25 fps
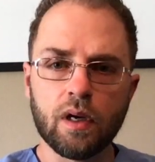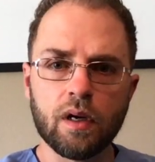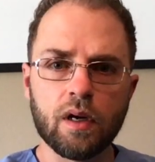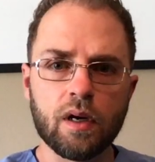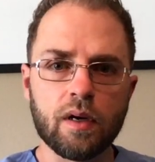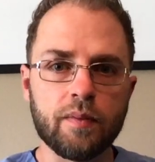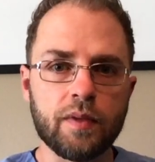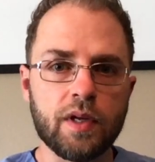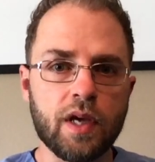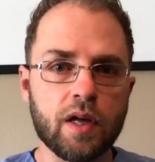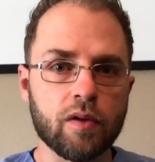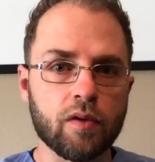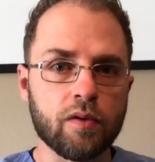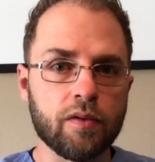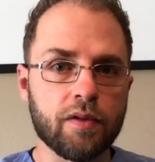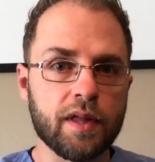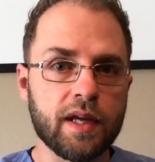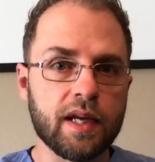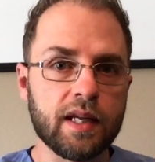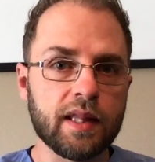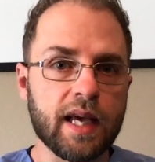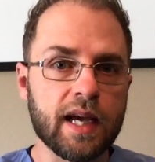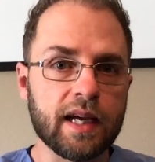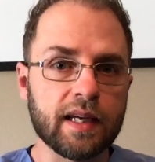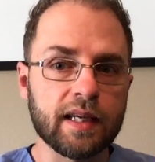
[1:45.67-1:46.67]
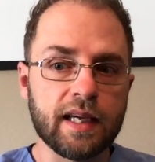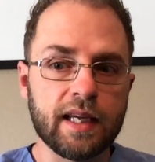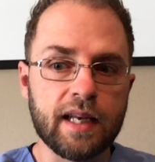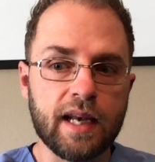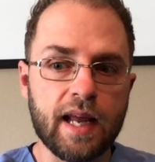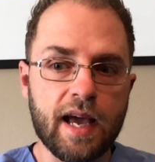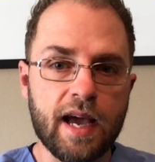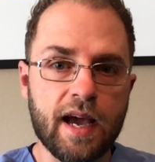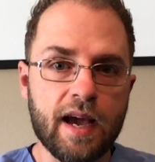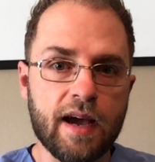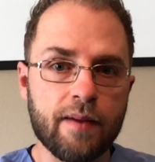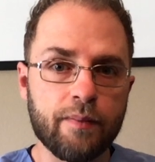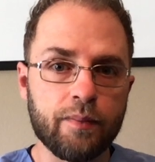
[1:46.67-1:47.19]
The other thing that can
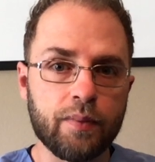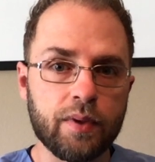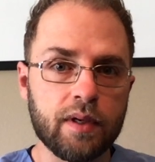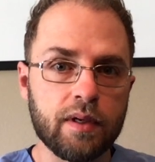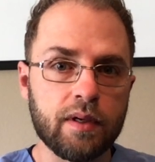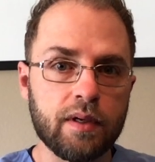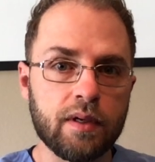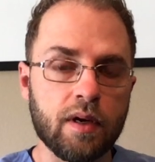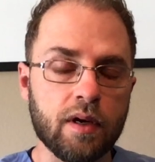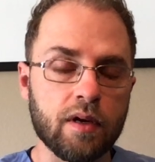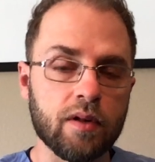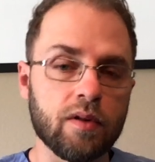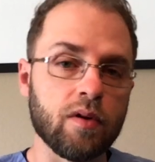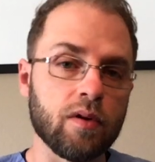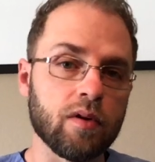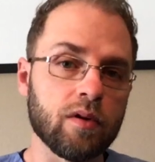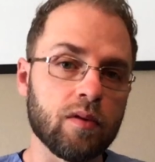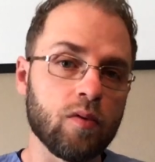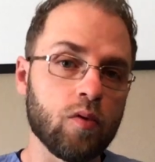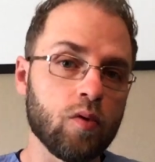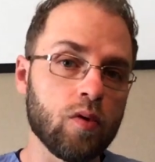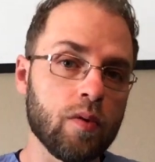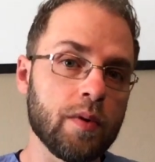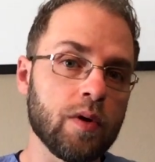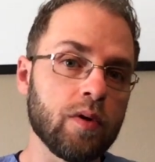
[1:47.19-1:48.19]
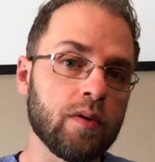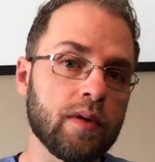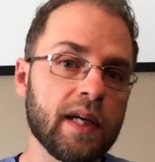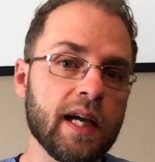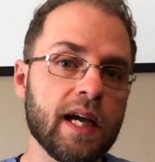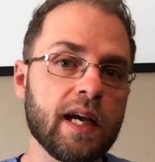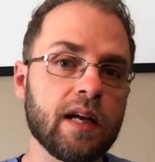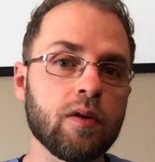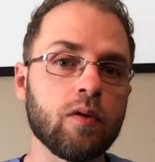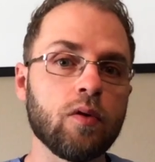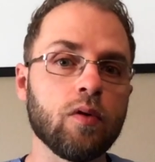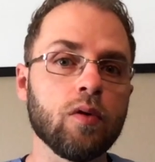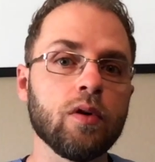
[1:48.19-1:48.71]
happen, other hormone
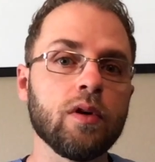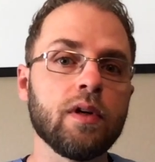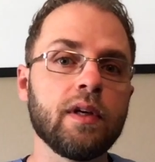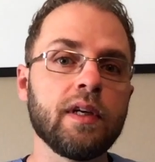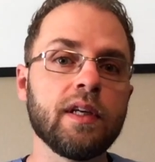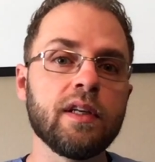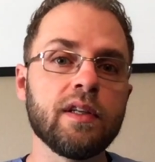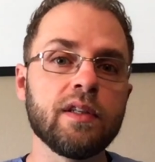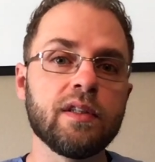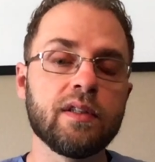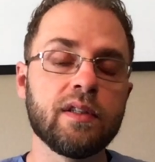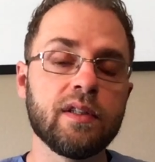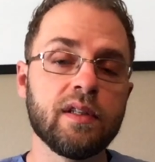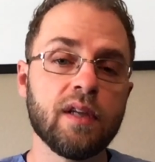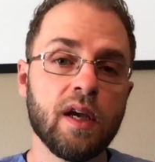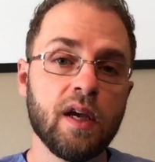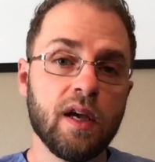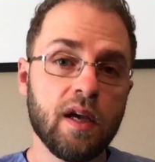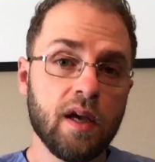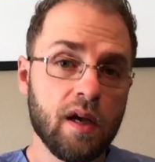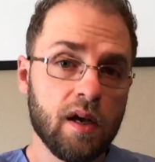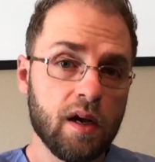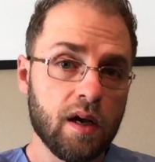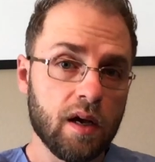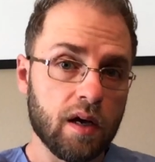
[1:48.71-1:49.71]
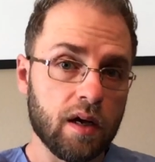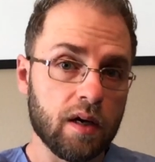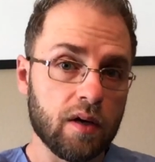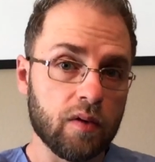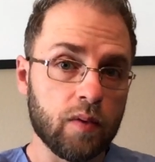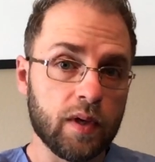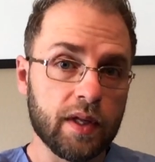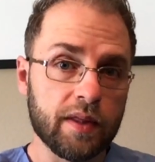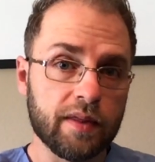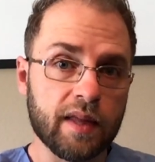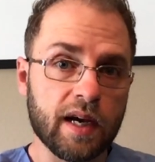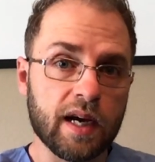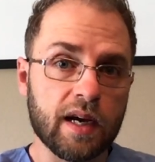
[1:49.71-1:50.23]
category is
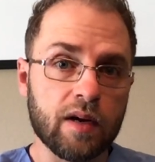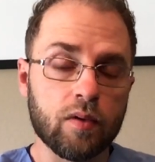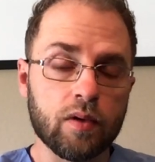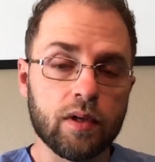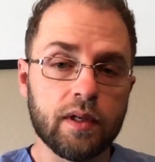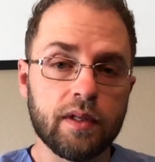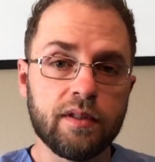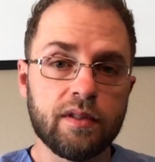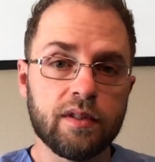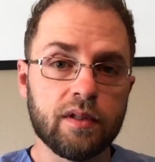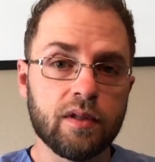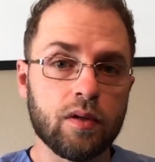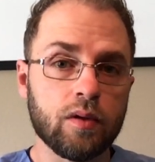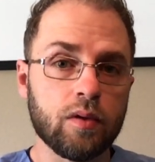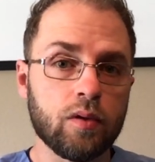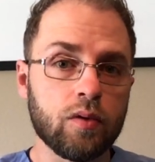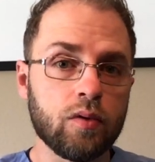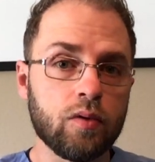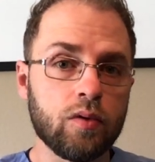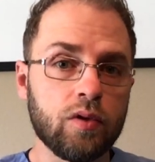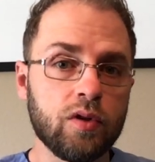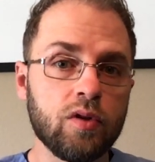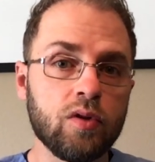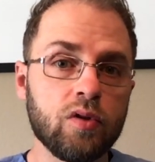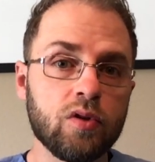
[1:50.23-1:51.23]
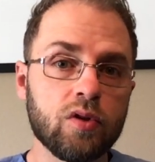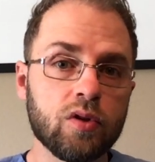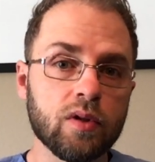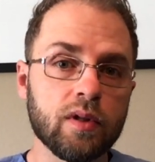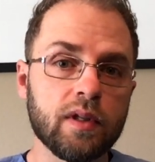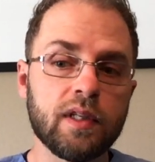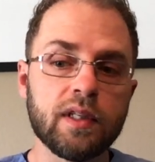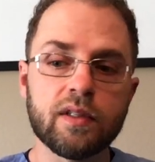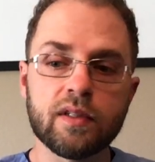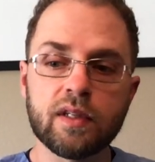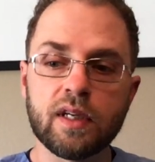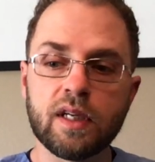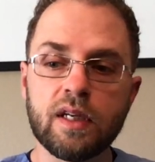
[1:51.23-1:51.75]
with thyroid. So
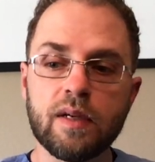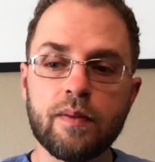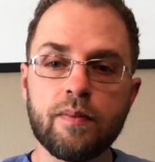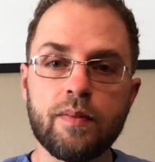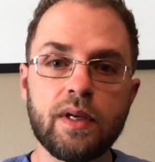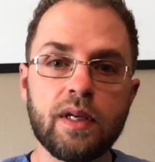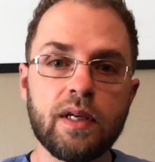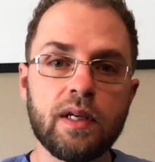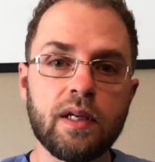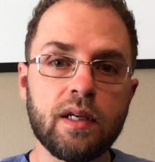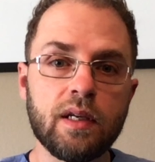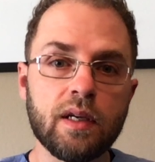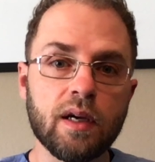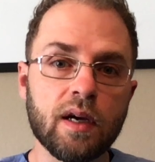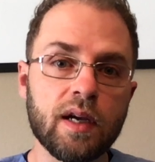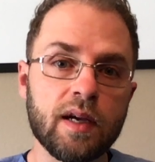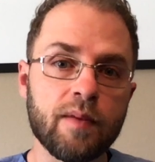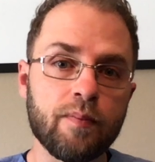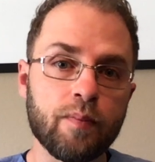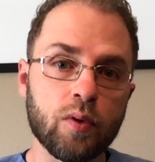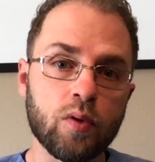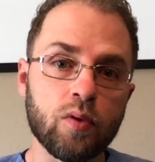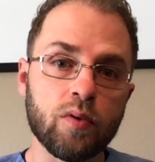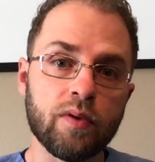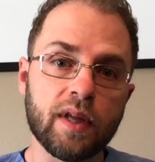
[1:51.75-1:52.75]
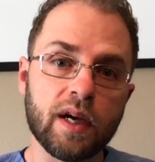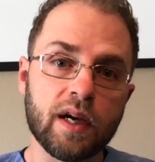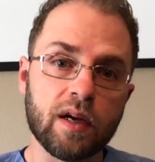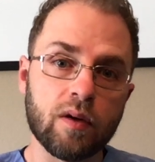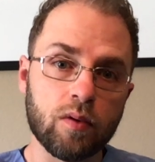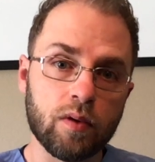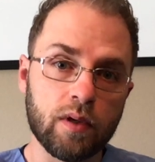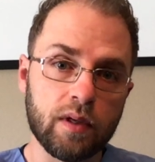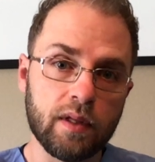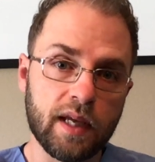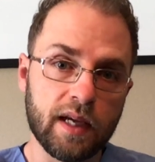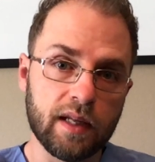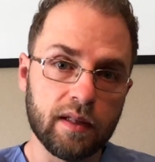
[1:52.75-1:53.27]
usually it's going to be
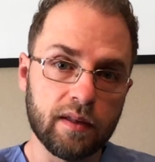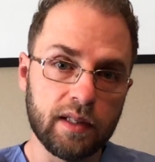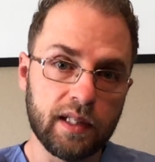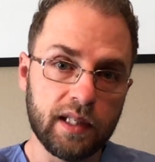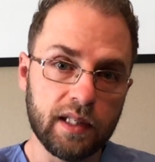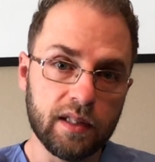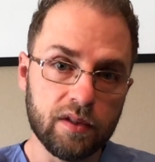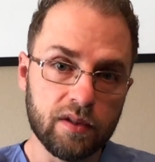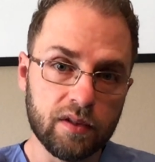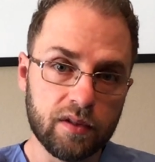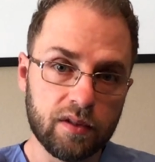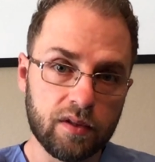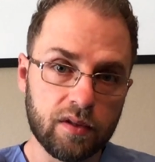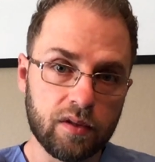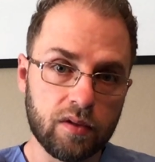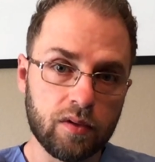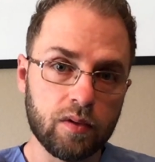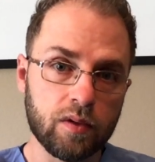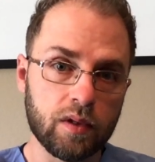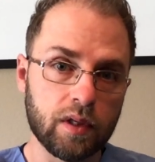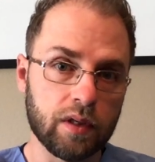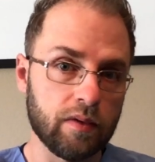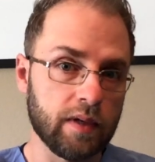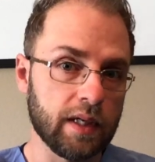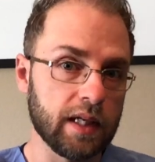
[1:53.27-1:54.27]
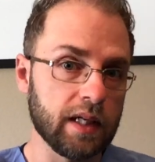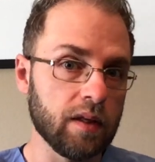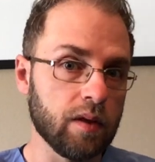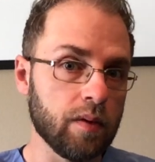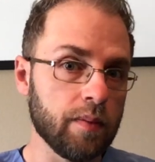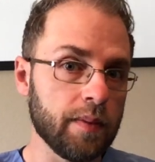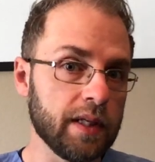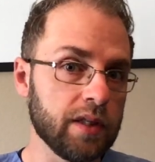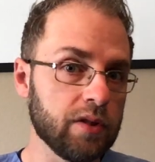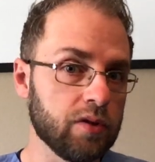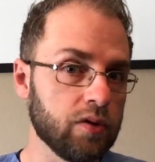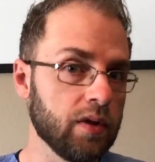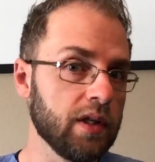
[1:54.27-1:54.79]
hypothyroid that leads to irregular
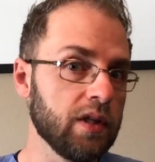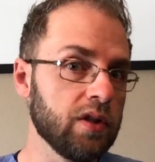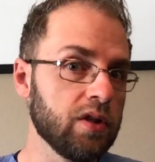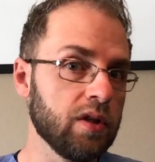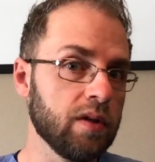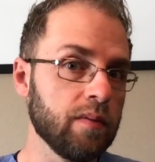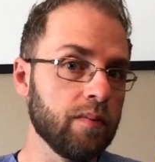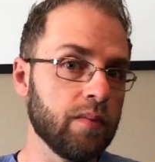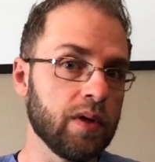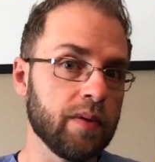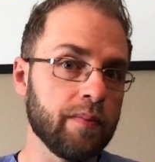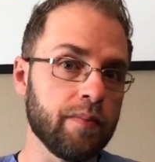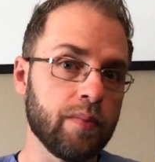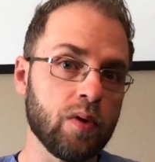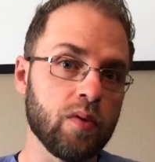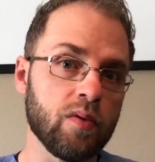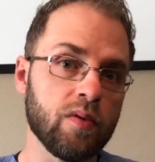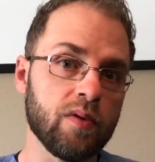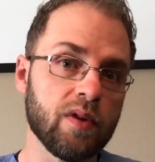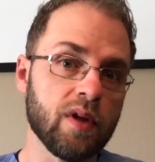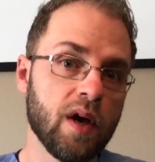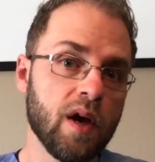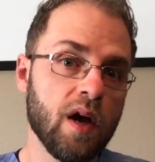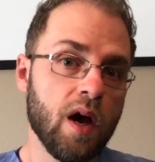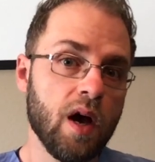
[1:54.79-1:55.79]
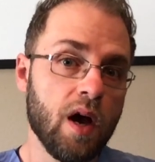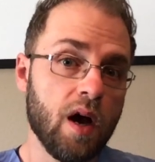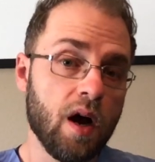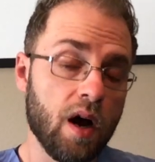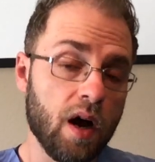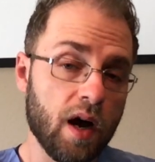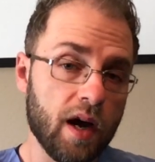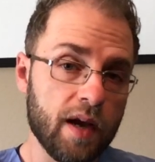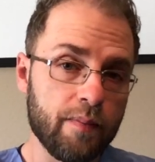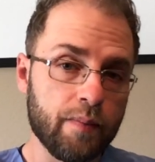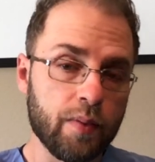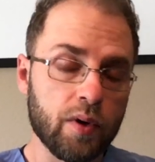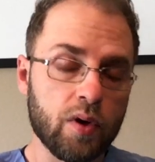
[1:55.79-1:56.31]
menstruation, but both
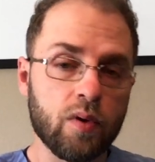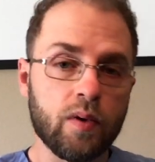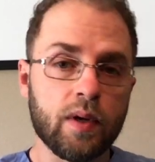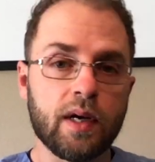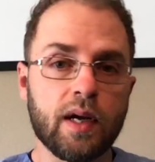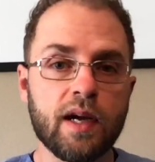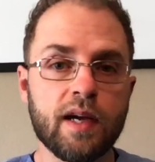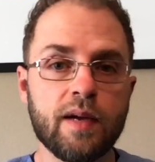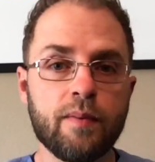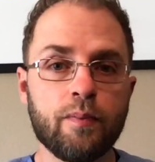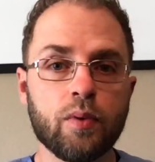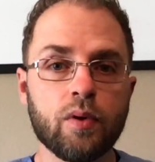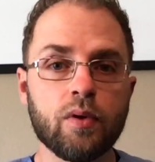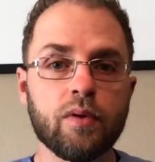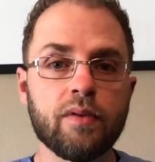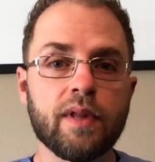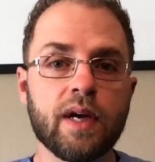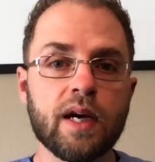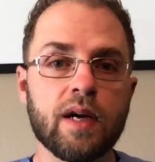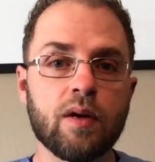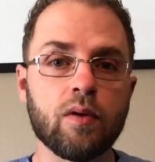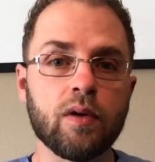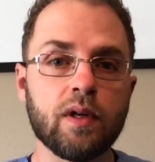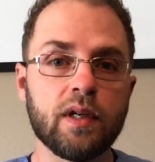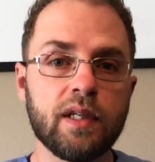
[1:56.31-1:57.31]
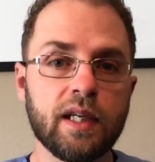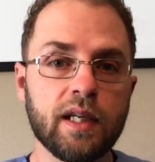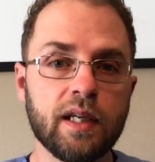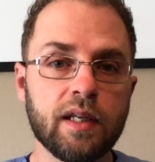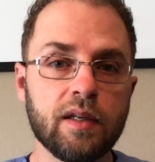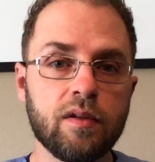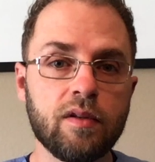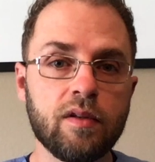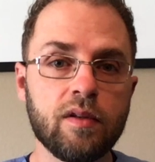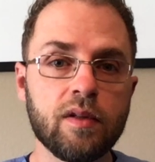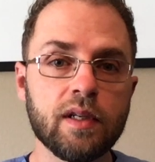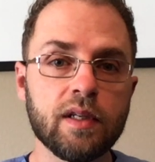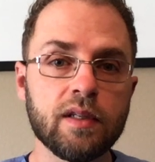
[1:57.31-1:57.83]
hypo and hyperthyroid can
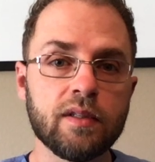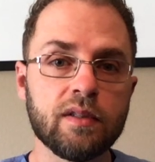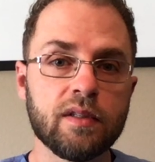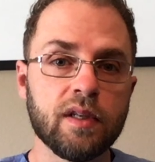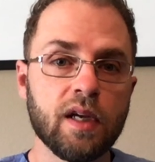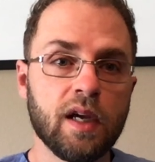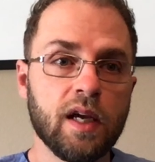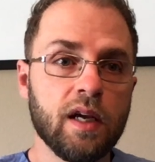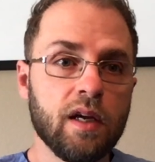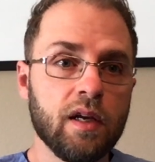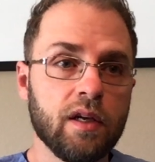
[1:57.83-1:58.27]
do this.